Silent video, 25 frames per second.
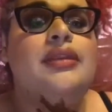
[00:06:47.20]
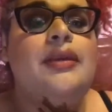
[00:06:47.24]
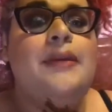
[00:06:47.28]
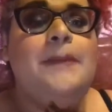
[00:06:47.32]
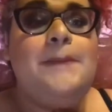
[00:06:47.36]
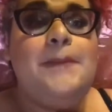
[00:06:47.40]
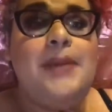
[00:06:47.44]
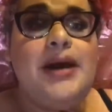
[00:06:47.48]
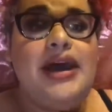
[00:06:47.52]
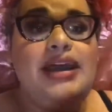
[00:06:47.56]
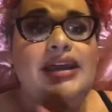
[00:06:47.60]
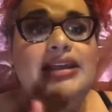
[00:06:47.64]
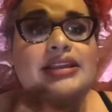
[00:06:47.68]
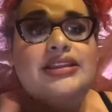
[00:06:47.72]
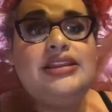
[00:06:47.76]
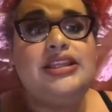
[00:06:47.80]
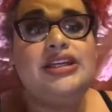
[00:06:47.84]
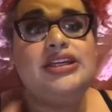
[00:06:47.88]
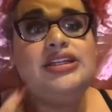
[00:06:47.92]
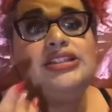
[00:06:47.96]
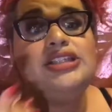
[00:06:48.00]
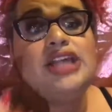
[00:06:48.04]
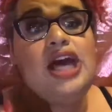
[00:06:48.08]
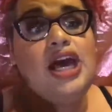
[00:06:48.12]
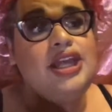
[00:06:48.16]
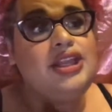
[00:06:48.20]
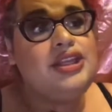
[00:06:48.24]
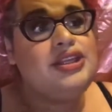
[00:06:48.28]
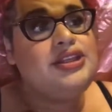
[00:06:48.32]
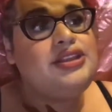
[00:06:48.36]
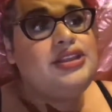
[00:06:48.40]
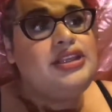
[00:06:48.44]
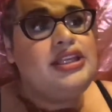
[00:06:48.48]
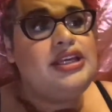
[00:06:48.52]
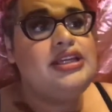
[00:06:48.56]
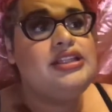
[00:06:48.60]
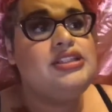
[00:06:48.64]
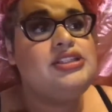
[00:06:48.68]
But there's other
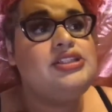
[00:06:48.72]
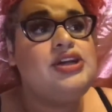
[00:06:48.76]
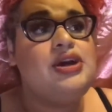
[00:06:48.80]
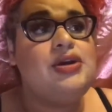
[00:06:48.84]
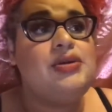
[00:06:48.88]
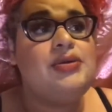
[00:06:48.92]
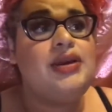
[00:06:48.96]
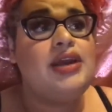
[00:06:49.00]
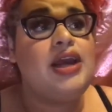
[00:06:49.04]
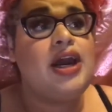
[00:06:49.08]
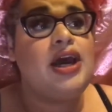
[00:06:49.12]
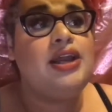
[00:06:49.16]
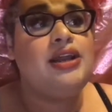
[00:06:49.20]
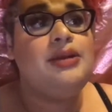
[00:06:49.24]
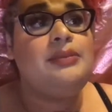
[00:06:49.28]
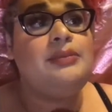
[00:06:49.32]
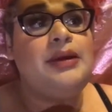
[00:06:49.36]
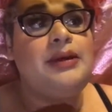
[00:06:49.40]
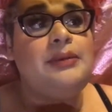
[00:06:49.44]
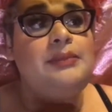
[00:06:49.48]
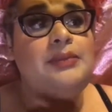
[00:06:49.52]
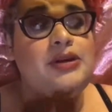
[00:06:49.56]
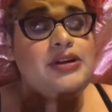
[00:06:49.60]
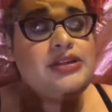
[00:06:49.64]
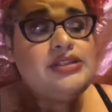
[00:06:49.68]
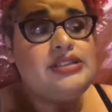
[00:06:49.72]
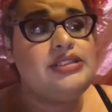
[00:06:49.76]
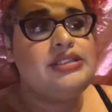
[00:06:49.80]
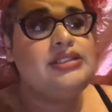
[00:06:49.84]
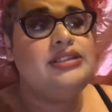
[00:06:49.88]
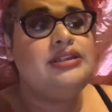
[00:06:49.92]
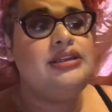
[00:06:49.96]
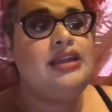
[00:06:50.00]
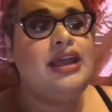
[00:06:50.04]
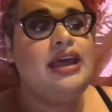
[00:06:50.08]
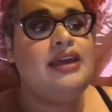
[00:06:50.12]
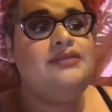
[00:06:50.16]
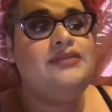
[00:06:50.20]
things going on in my
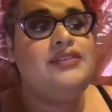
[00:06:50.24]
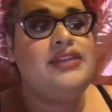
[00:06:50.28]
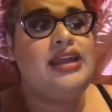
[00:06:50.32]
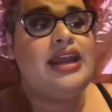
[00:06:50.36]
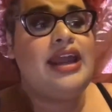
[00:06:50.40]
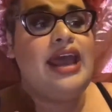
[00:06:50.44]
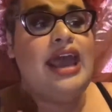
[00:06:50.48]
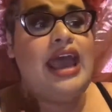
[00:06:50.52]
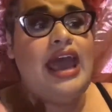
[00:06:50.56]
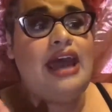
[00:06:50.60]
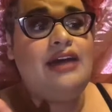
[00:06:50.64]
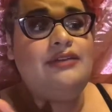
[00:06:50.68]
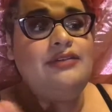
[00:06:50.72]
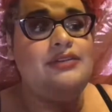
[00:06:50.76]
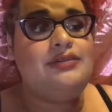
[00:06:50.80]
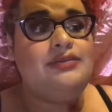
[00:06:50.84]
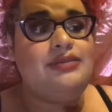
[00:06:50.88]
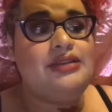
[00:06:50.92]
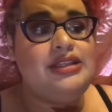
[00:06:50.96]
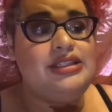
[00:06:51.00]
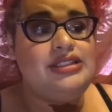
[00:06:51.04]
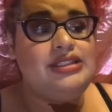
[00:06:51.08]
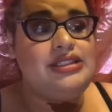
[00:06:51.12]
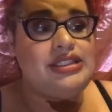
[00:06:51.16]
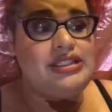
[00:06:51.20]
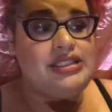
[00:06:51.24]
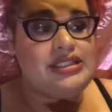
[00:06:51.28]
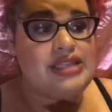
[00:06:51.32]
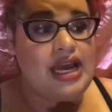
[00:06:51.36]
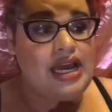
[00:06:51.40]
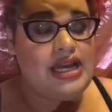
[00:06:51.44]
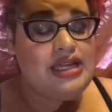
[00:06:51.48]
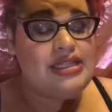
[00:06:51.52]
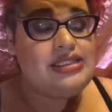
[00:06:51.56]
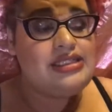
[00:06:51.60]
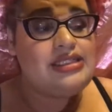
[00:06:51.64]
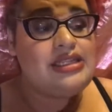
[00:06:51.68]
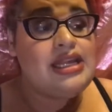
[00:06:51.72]
personal life that I haven't really
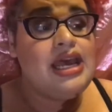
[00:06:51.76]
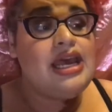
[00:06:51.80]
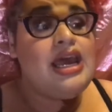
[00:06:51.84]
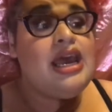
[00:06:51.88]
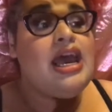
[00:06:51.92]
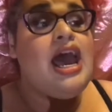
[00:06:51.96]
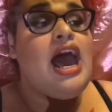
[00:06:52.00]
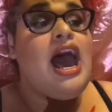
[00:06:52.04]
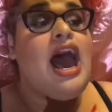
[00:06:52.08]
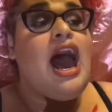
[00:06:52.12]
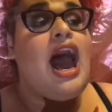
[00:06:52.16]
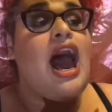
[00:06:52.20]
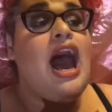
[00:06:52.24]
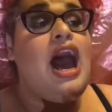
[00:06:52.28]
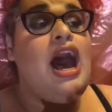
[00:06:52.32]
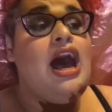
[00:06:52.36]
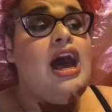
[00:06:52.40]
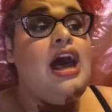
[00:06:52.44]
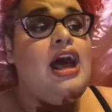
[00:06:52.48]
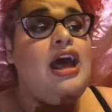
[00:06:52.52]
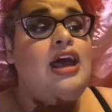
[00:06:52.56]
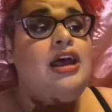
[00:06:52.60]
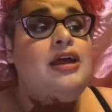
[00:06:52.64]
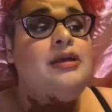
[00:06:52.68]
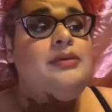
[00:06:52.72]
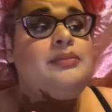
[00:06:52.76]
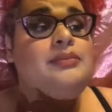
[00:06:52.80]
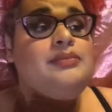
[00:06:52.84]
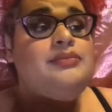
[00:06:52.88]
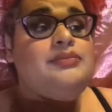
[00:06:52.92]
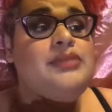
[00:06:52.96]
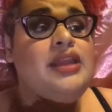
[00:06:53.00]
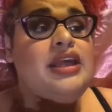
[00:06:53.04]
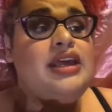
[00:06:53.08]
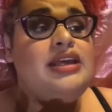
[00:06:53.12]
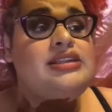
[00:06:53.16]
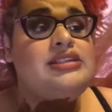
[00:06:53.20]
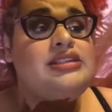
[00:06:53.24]
discussed
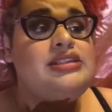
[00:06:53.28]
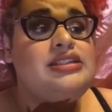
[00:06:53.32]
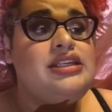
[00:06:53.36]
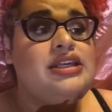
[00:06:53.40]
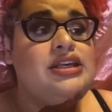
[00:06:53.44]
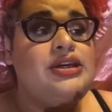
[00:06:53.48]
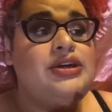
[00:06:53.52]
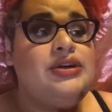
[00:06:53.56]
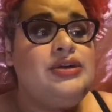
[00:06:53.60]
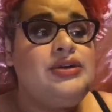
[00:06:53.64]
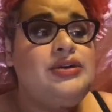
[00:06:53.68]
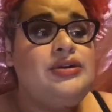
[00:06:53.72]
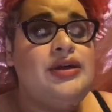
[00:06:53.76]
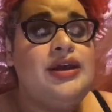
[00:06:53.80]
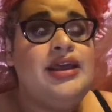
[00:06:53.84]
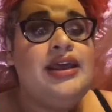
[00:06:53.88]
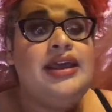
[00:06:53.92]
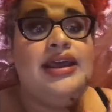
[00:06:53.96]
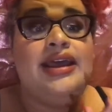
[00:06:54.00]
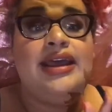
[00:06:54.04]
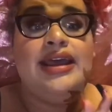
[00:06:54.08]
until